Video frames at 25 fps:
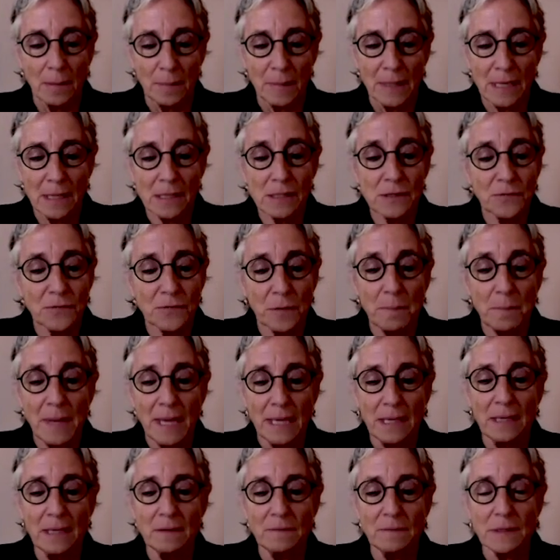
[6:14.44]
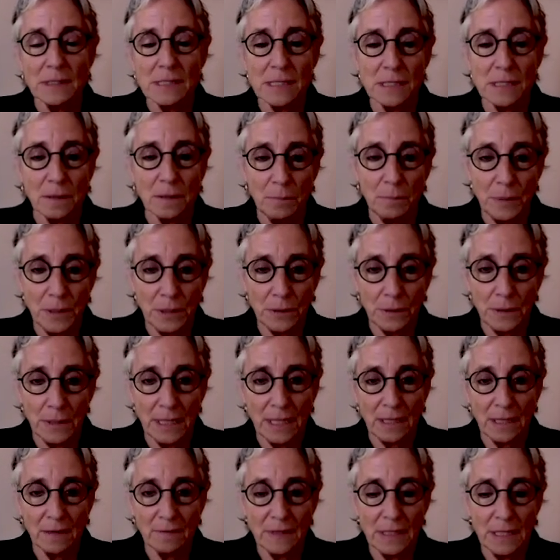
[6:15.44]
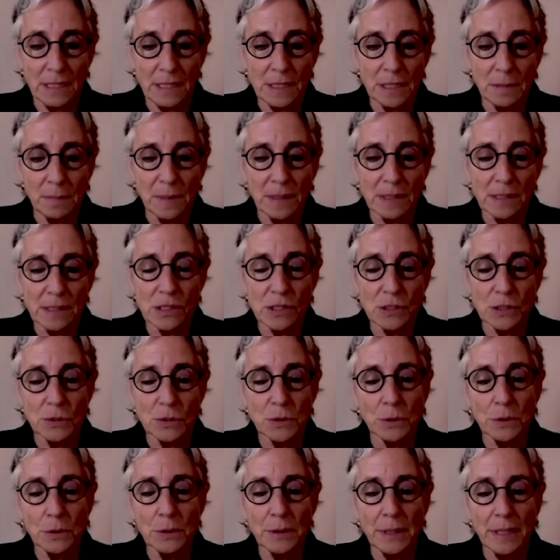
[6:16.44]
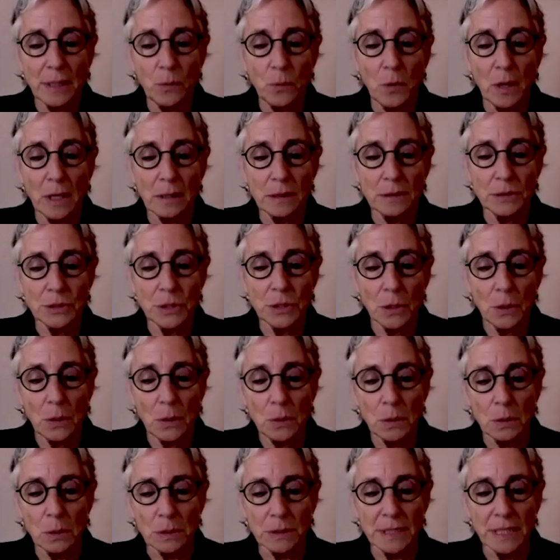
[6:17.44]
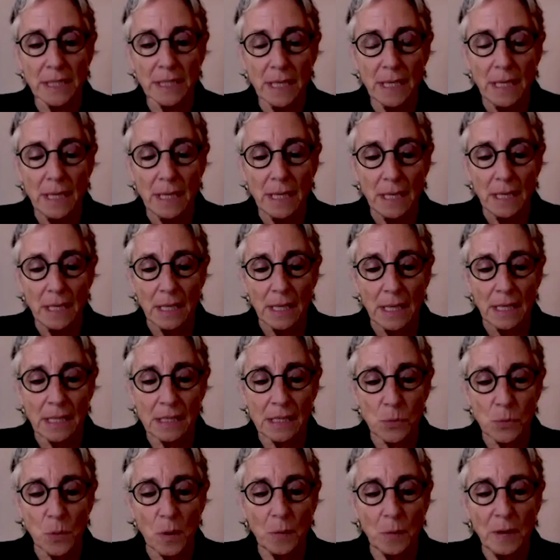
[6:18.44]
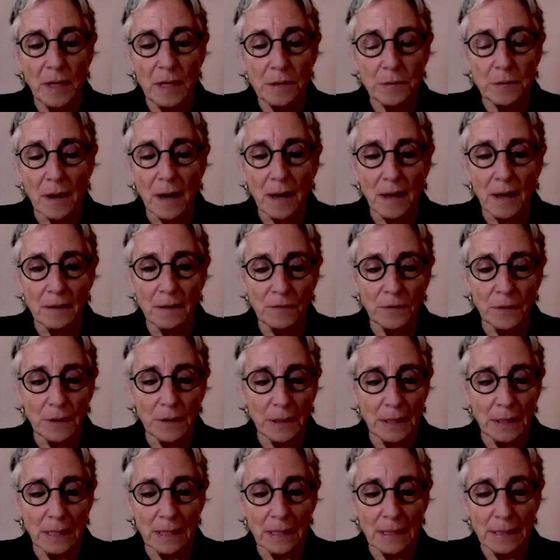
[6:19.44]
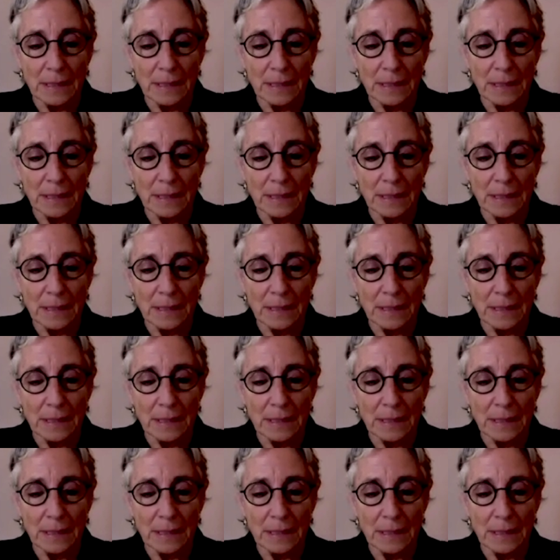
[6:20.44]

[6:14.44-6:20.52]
Because for many of us, the beauty of an intimate story well told is what we thrive on.